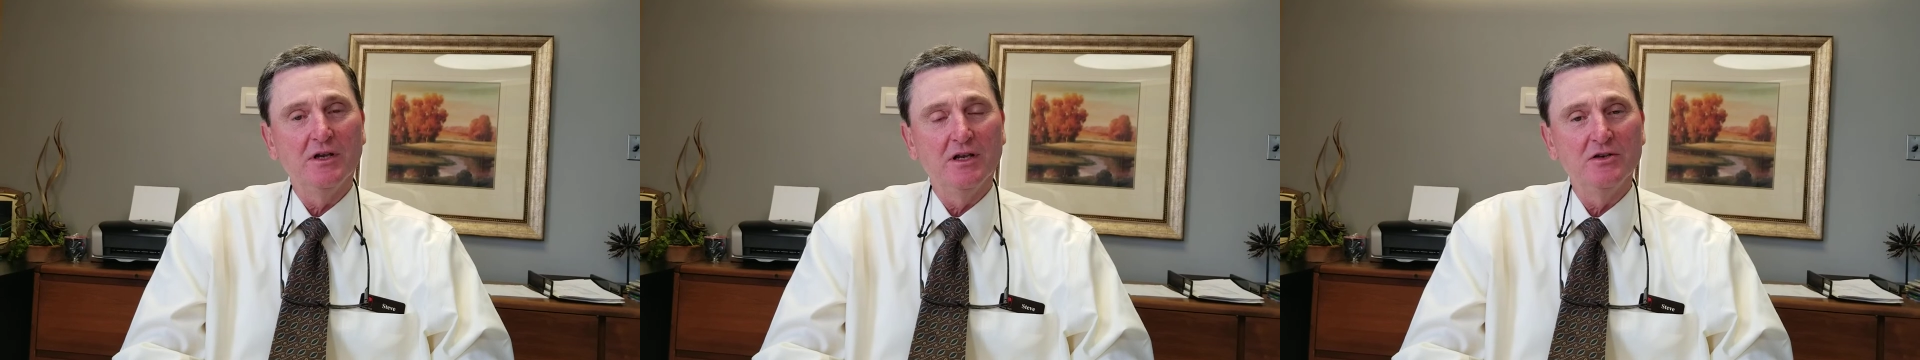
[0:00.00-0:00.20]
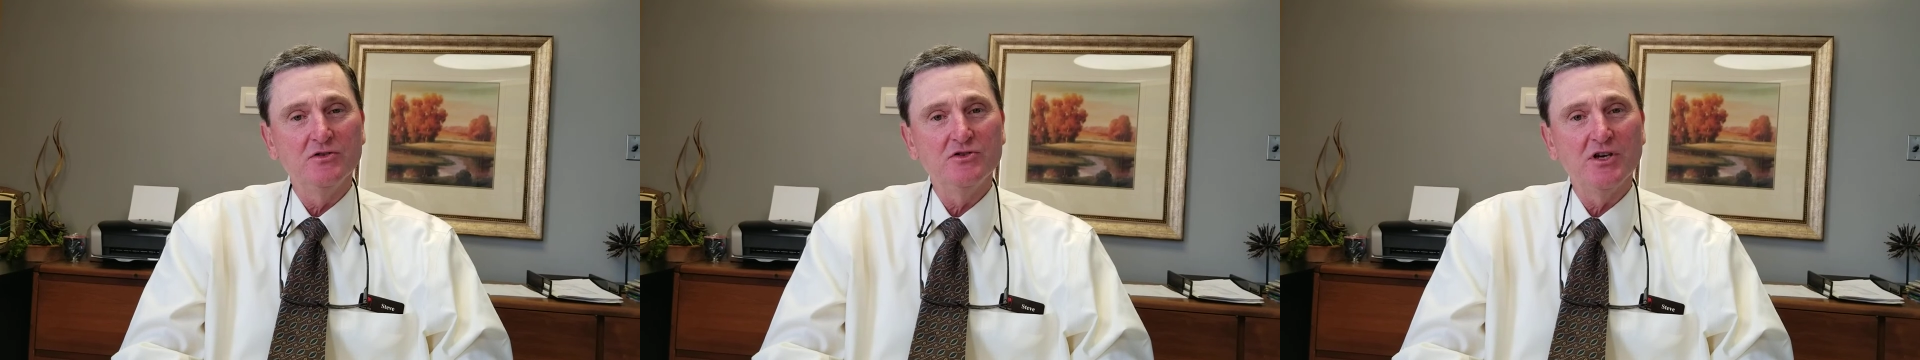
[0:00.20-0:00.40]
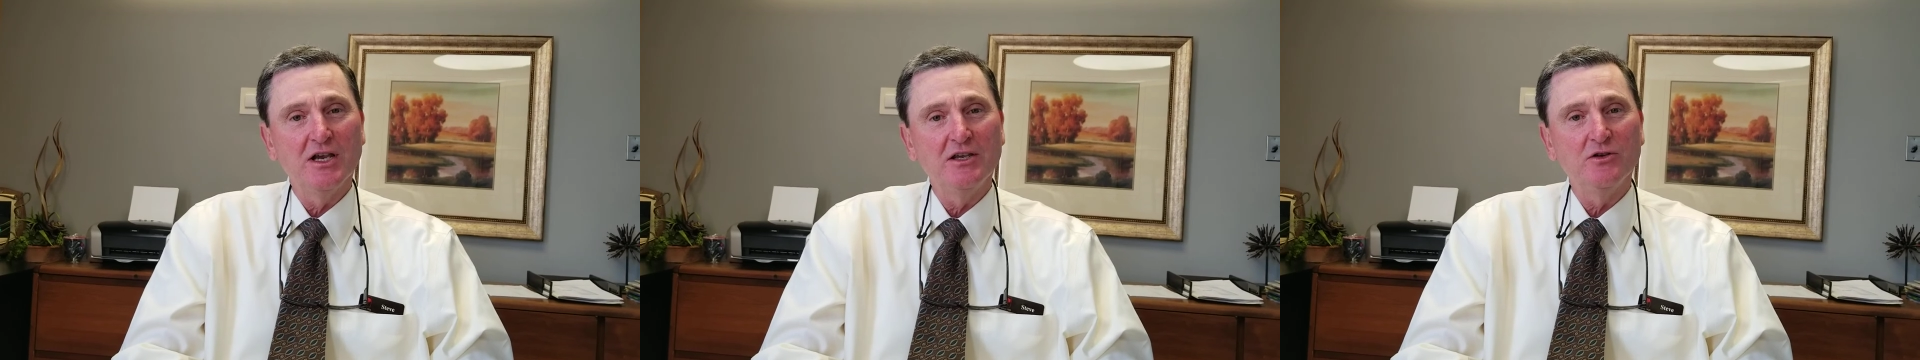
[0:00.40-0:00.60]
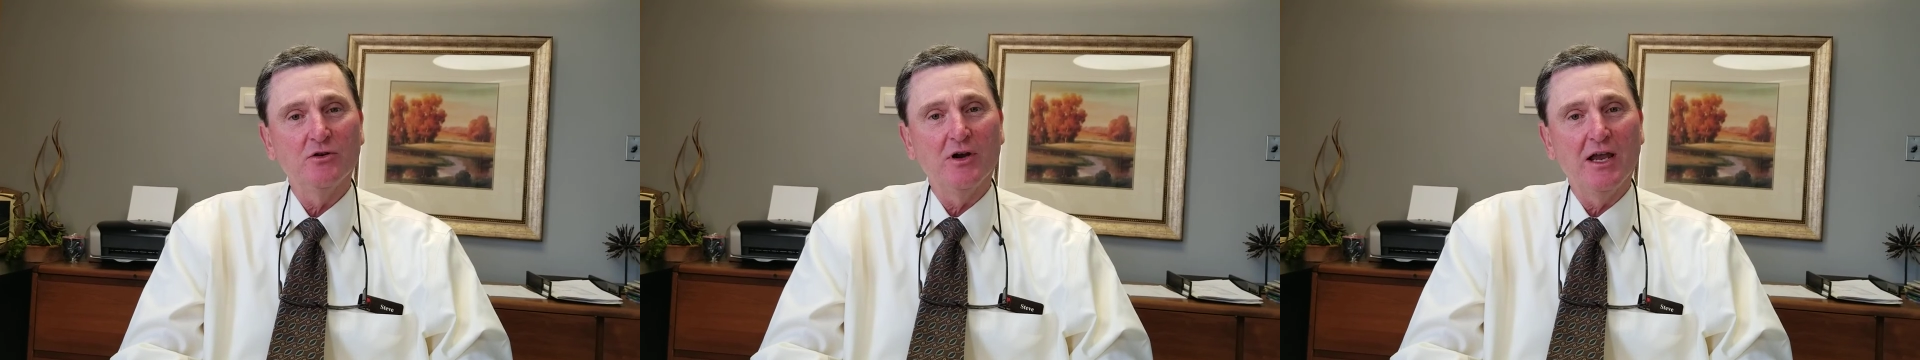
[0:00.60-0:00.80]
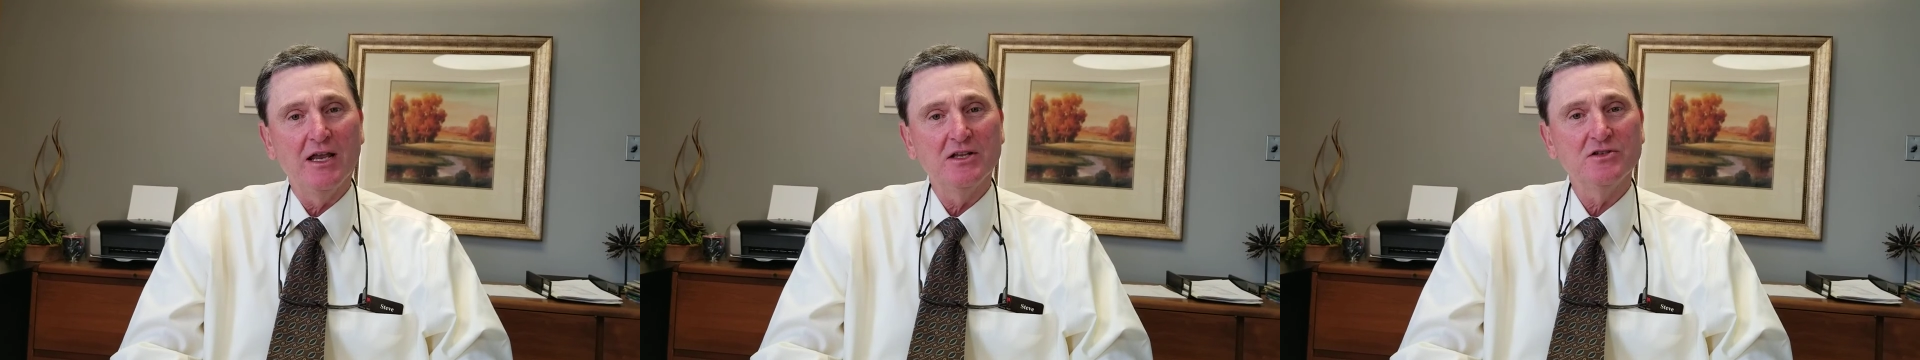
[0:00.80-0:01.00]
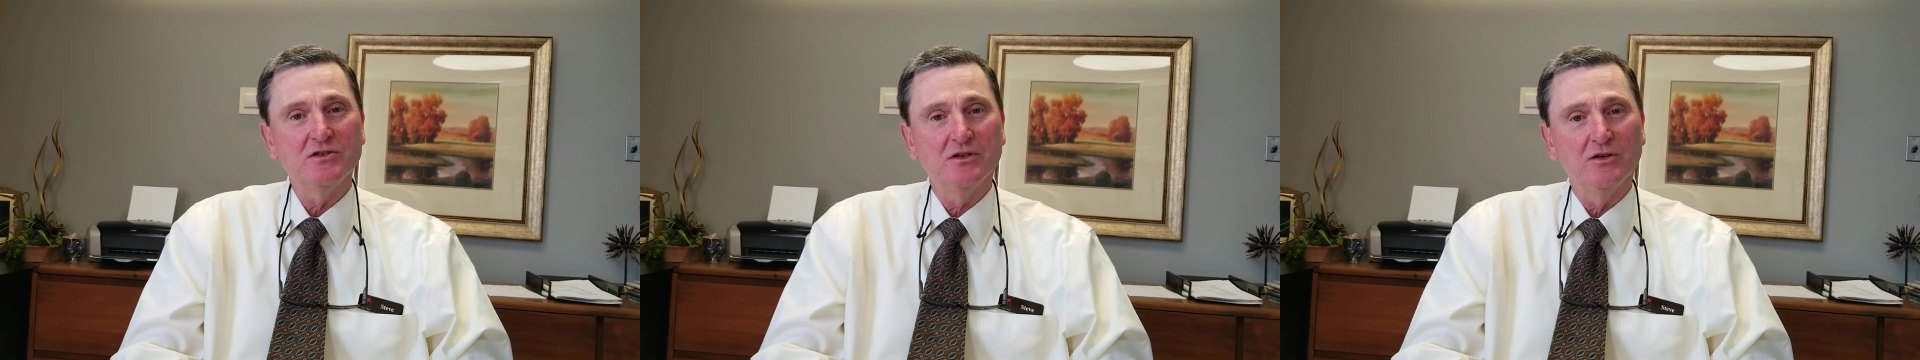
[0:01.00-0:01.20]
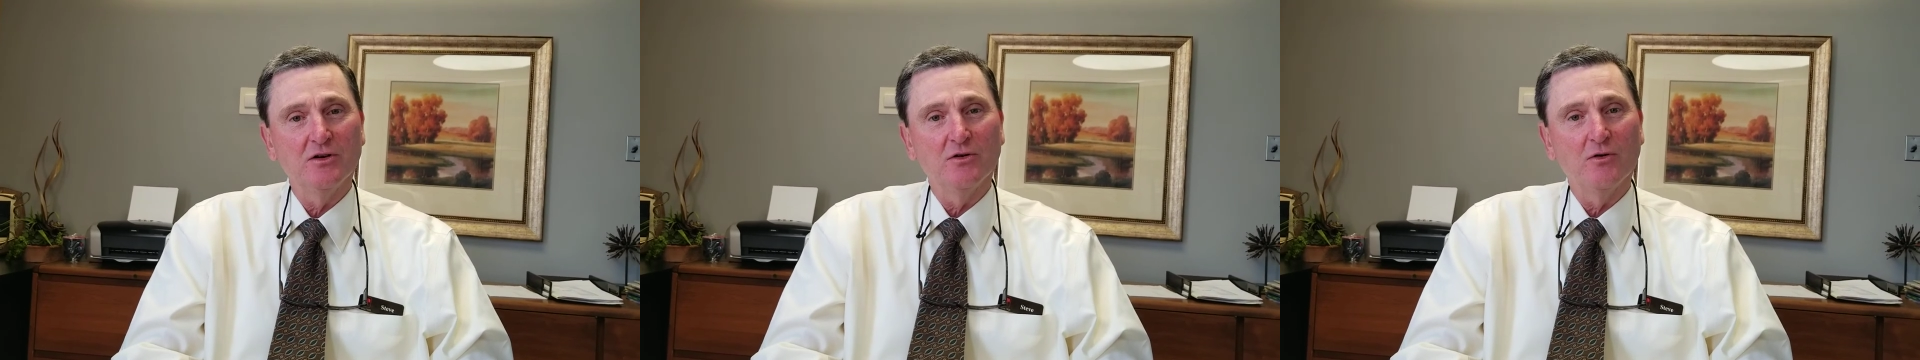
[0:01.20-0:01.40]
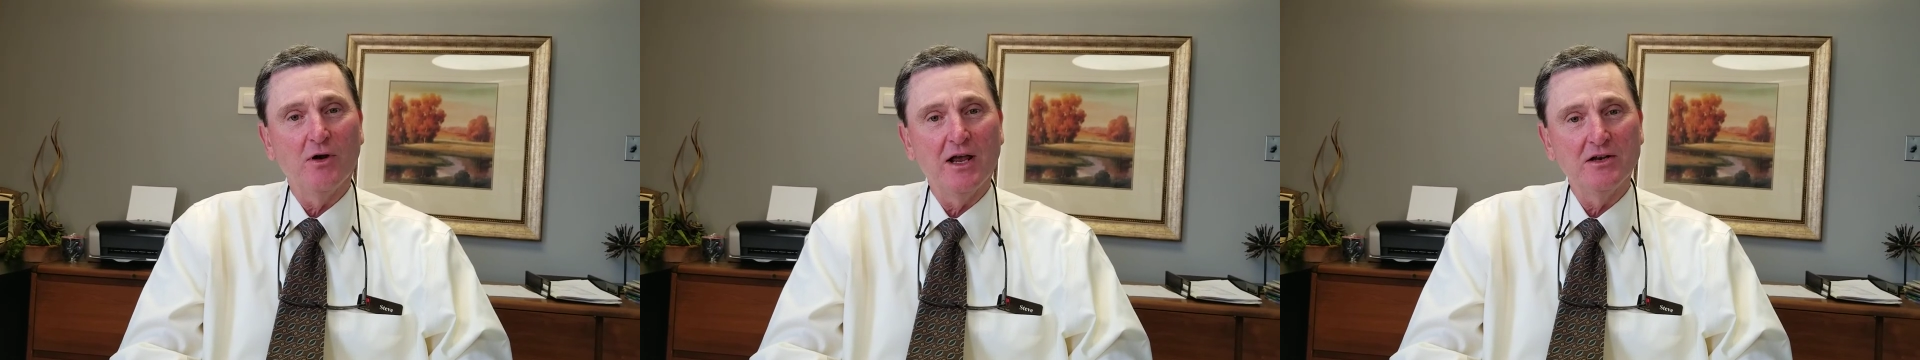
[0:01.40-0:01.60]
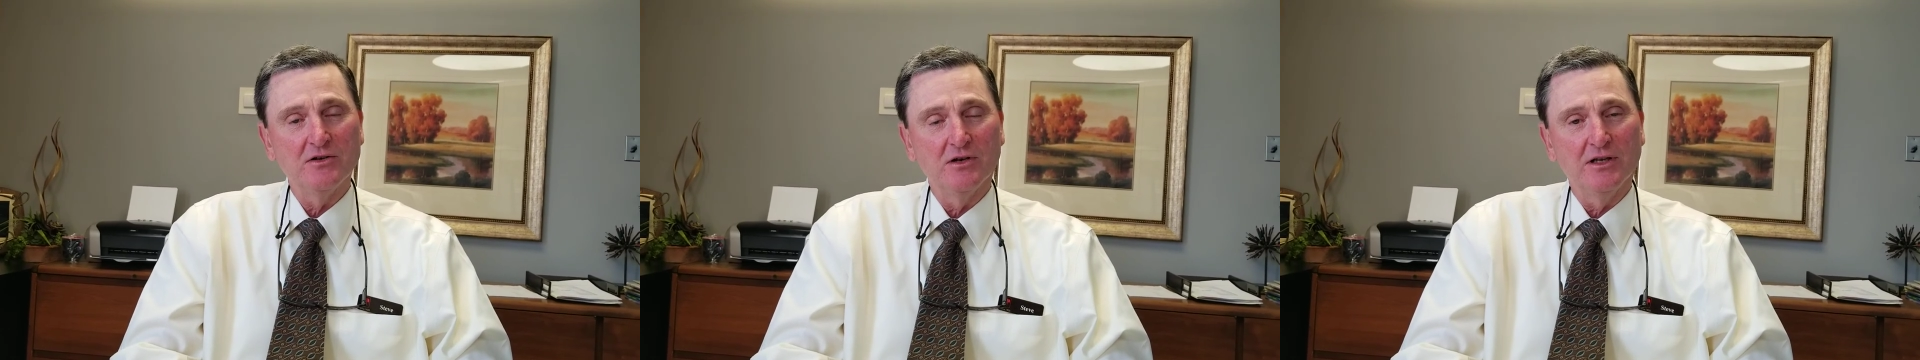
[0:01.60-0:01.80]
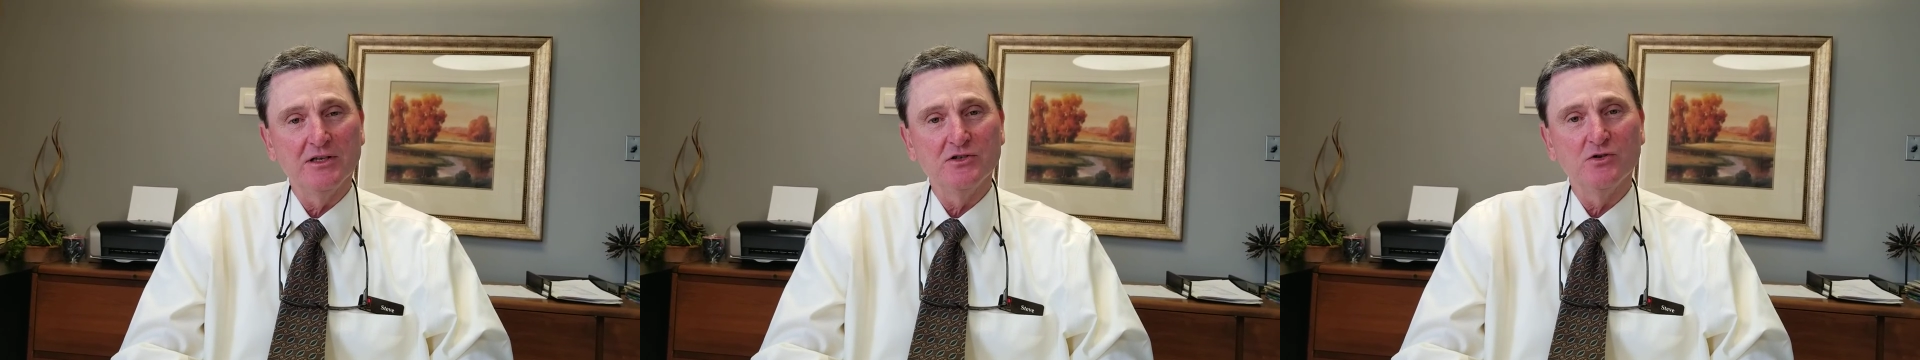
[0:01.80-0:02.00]
and shake your hands and
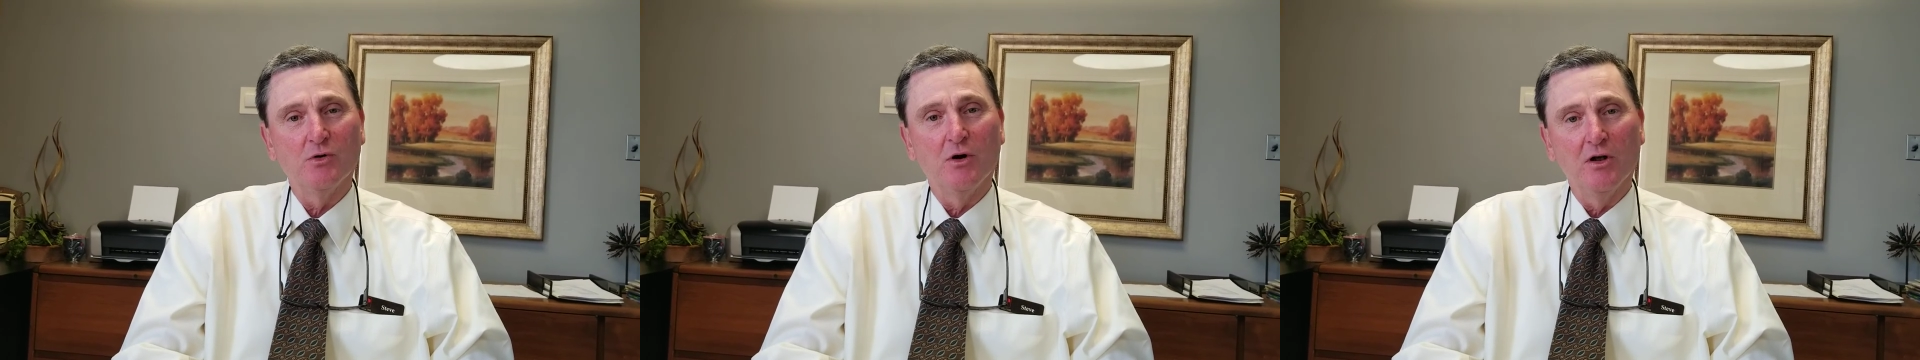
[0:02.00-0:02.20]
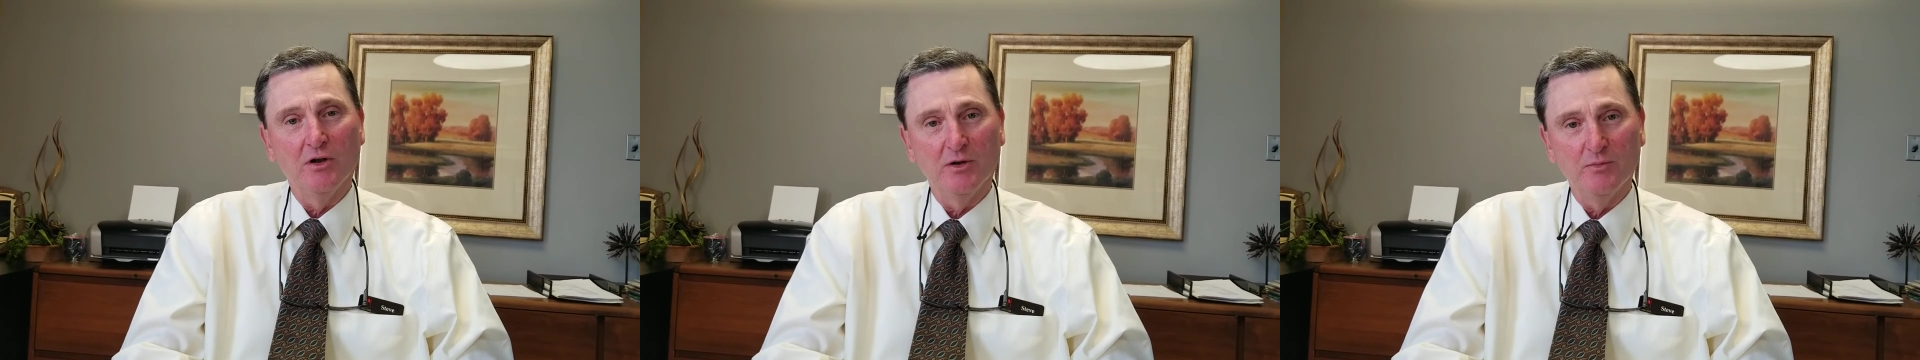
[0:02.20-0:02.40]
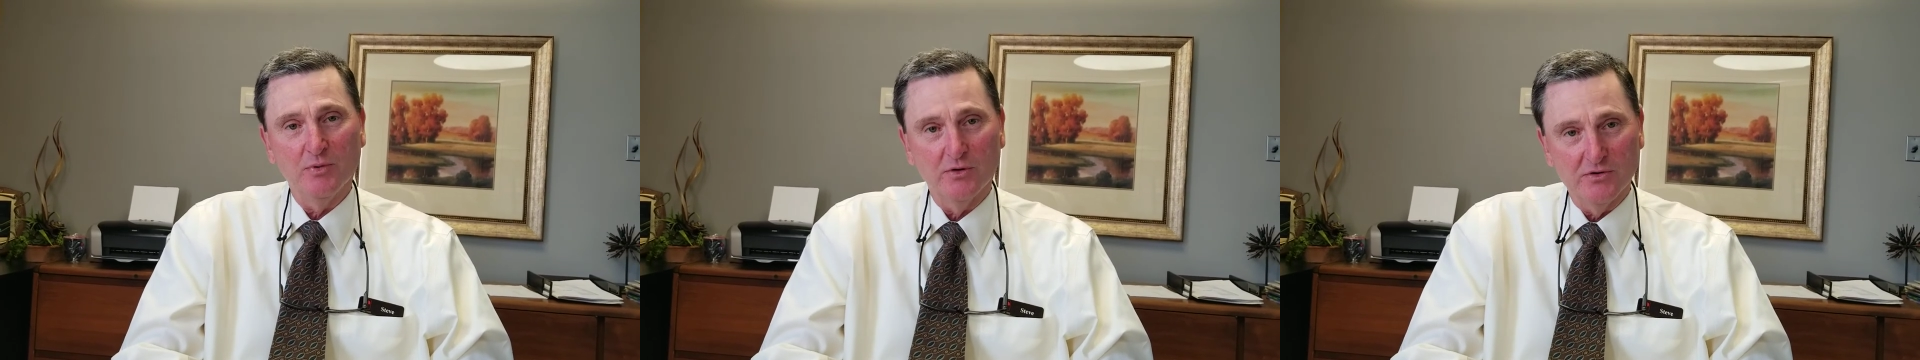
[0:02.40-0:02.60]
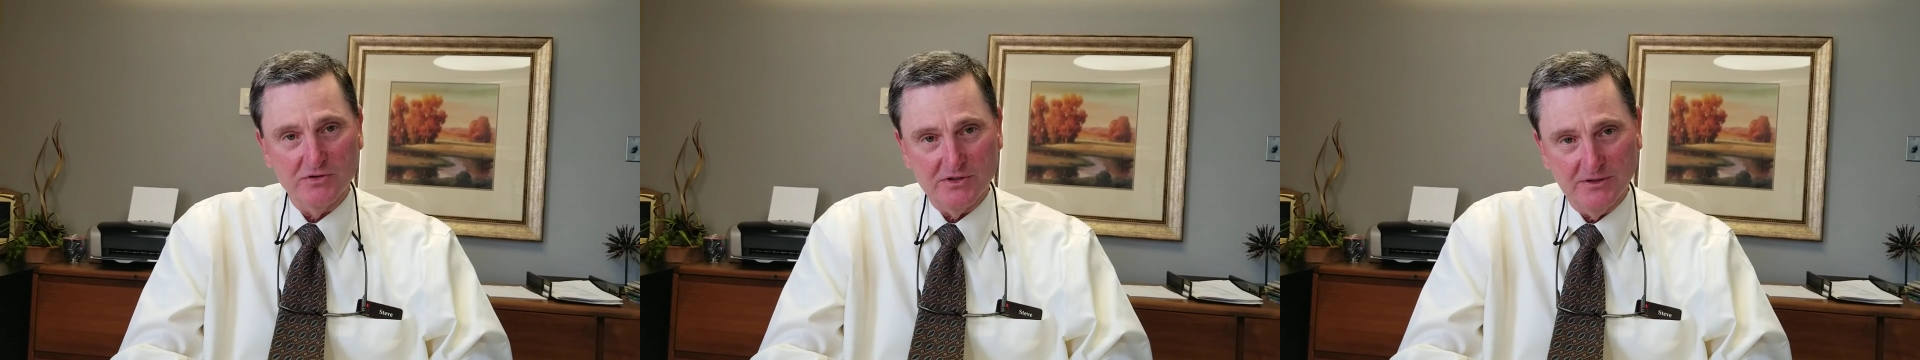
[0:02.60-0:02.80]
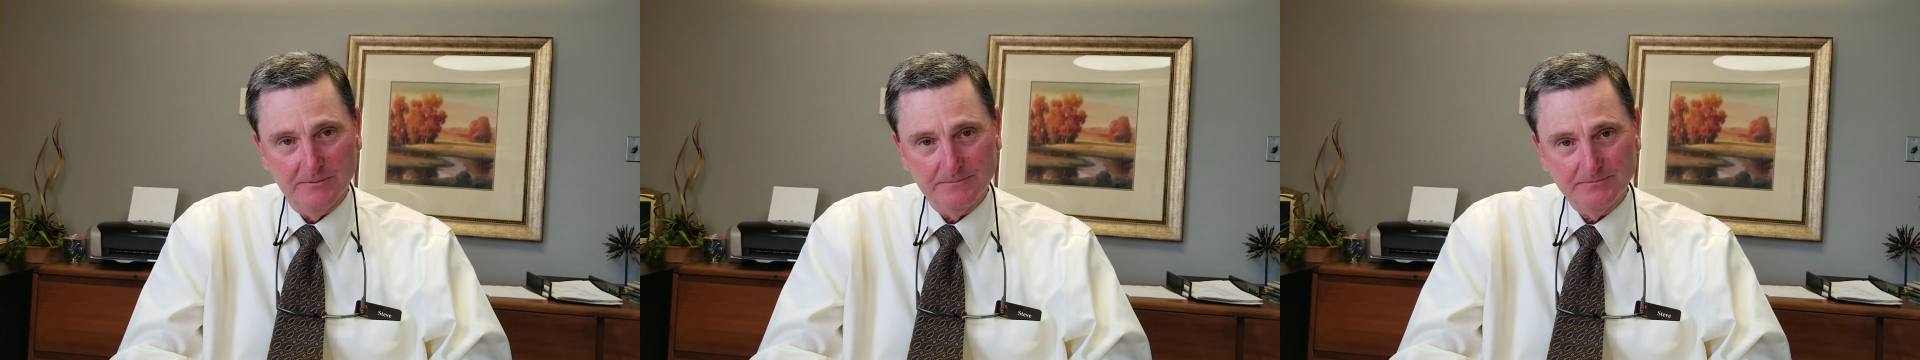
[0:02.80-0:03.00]
congratulate you all in person.